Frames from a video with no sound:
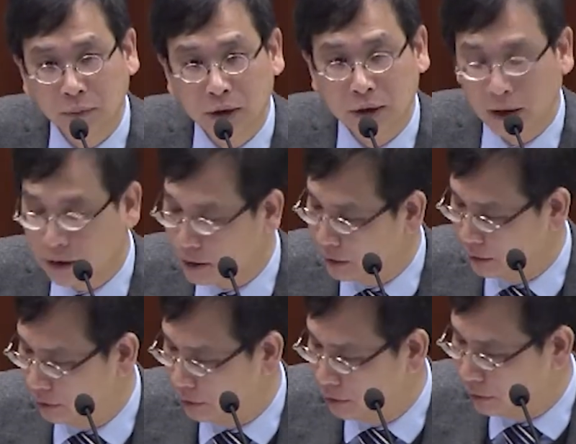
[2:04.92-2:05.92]
So you have
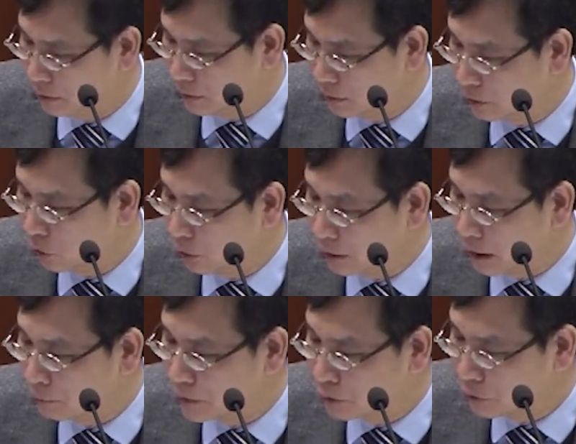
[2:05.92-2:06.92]
to answer
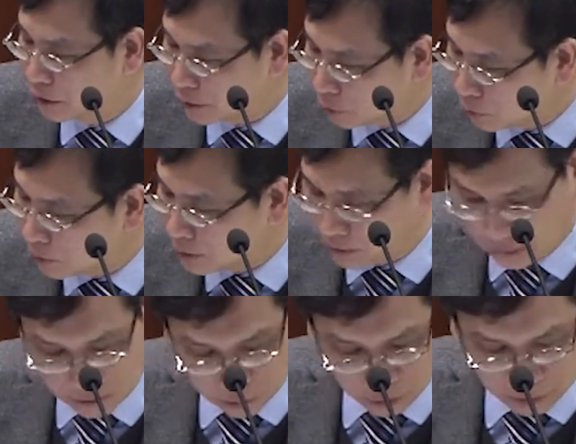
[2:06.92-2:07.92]
Fernando Zheng's
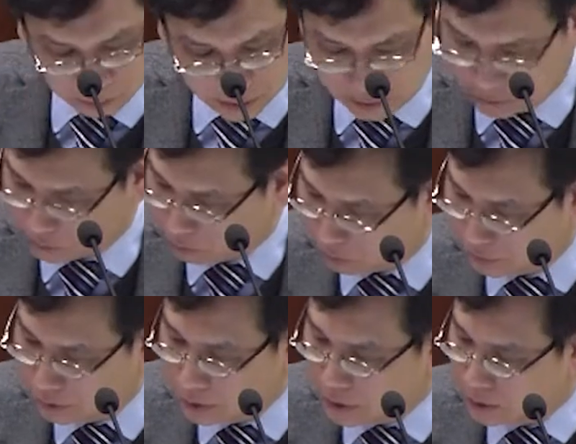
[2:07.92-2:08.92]
question later on.
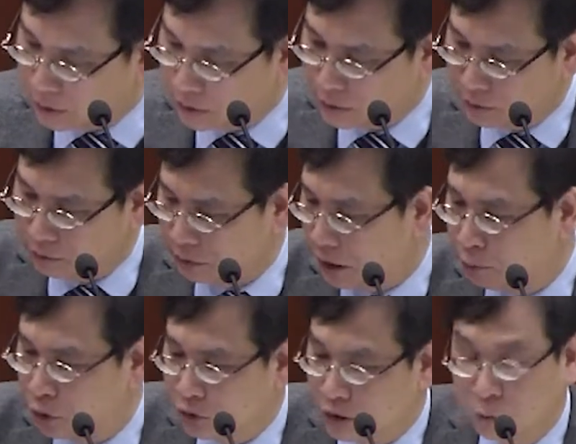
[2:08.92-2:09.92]
And also,
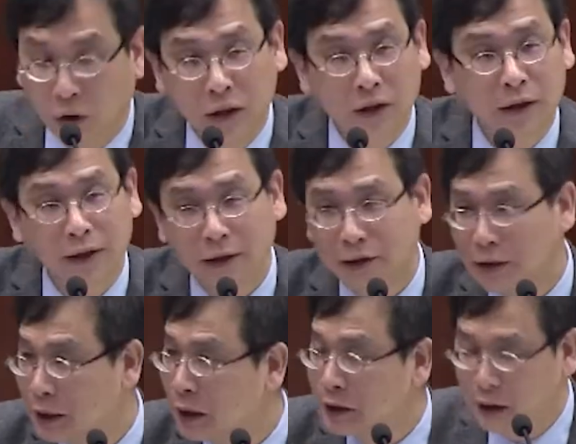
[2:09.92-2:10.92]
we do not know
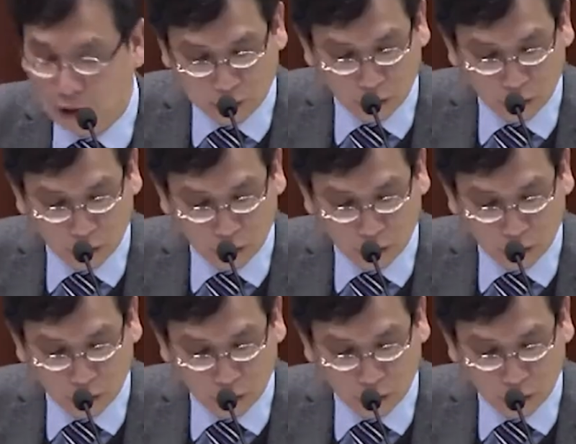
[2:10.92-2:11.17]
how it